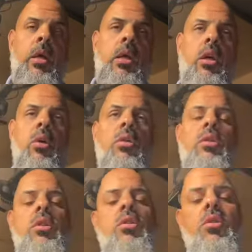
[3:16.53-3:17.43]
he
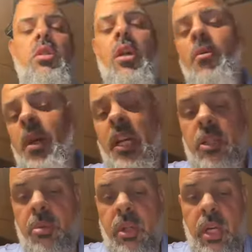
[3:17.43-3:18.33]
goes into some
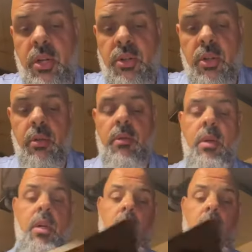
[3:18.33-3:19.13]
explanation.